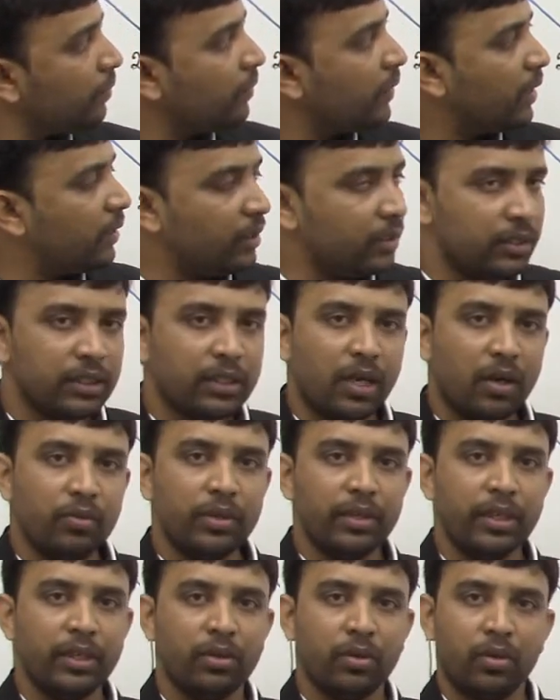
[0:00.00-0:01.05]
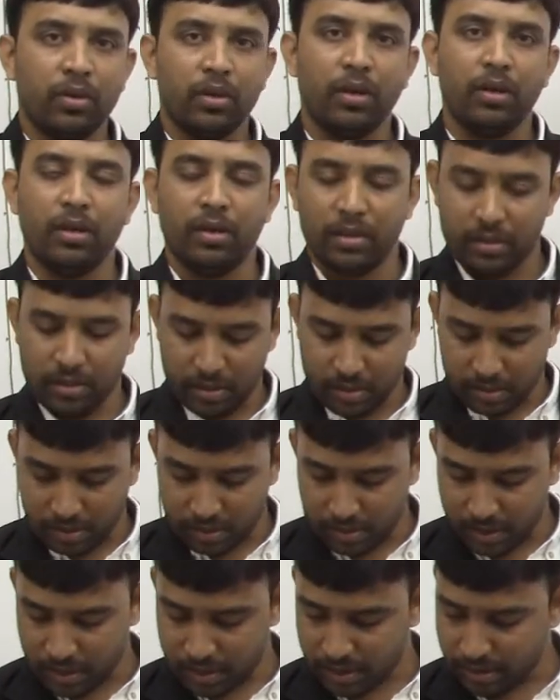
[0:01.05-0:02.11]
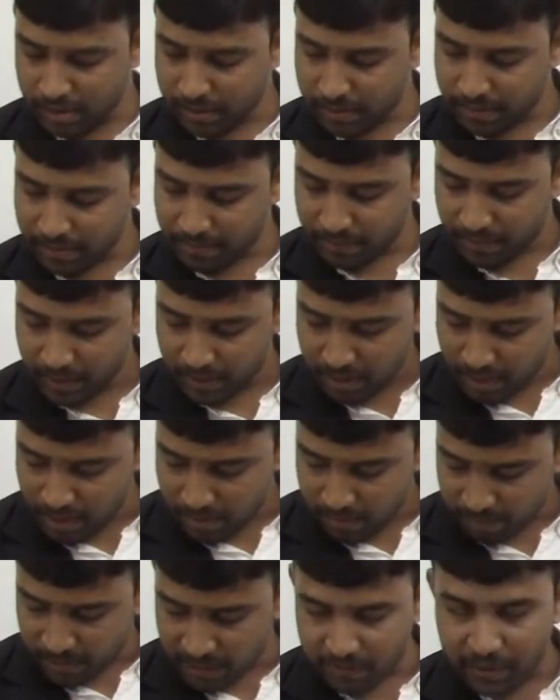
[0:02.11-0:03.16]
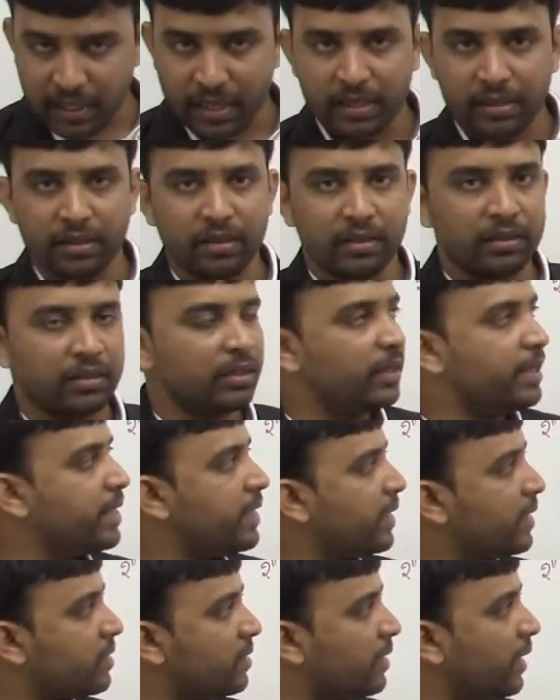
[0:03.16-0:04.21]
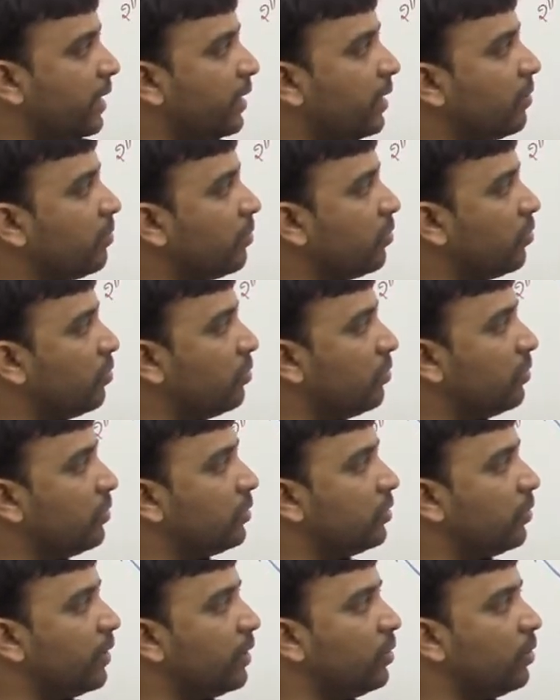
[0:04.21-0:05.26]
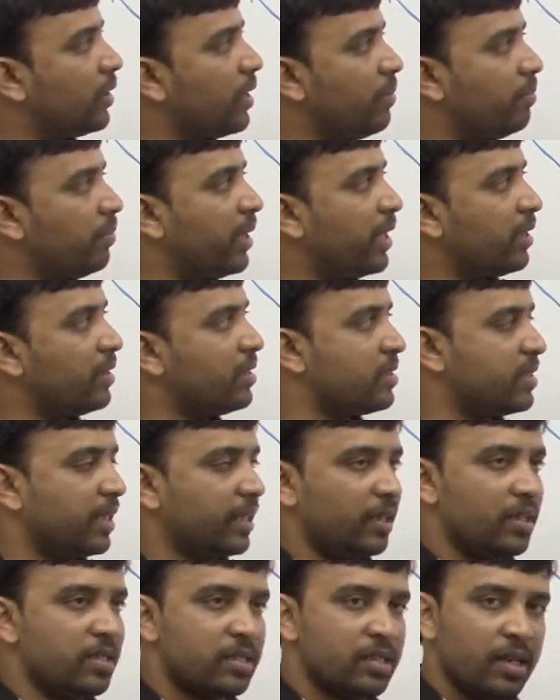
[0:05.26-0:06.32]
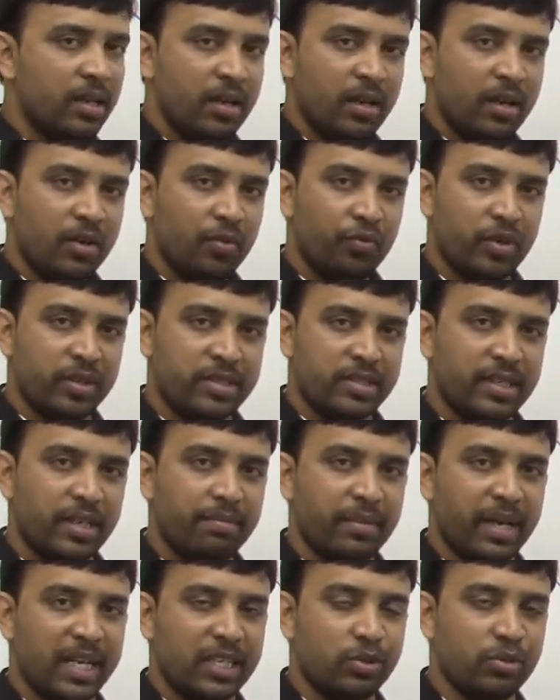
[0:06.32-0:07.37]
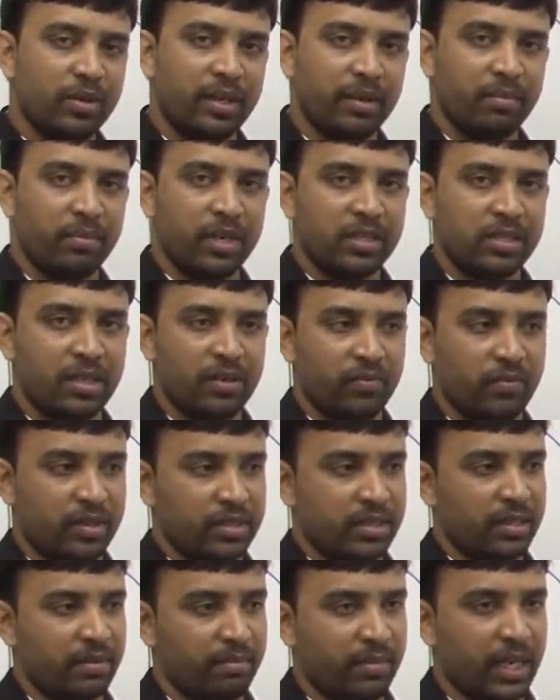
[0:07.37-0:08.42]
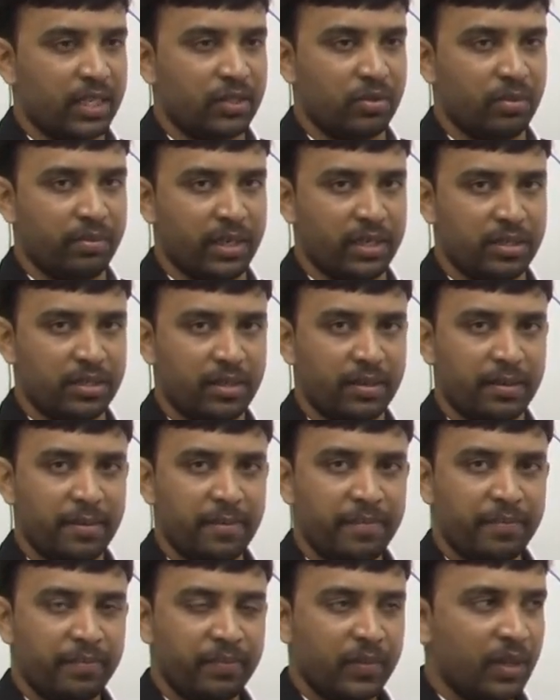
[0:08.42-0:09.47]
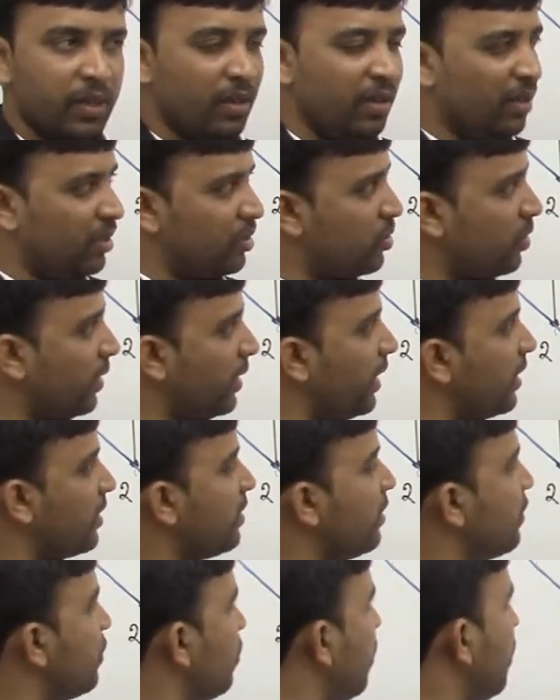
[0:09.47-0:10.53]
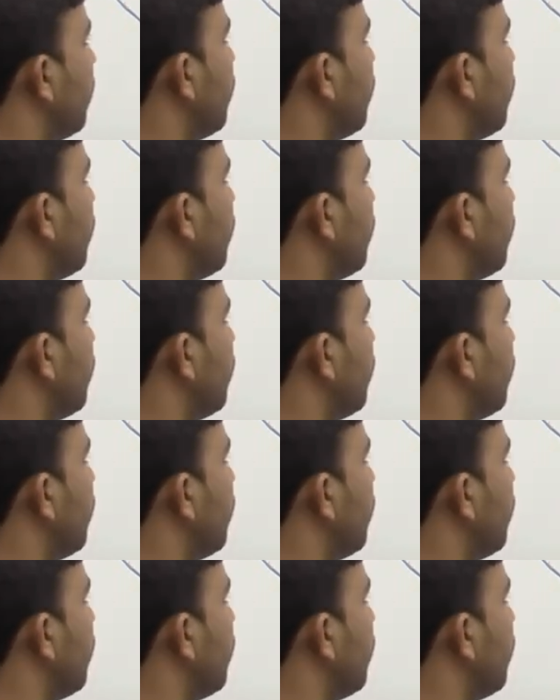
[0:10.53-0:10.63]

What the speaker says: This is how we need to draw this PV and TS diagram. So when you compare the cycles for same maximum temperature and for same maximum pressure. So here, since you are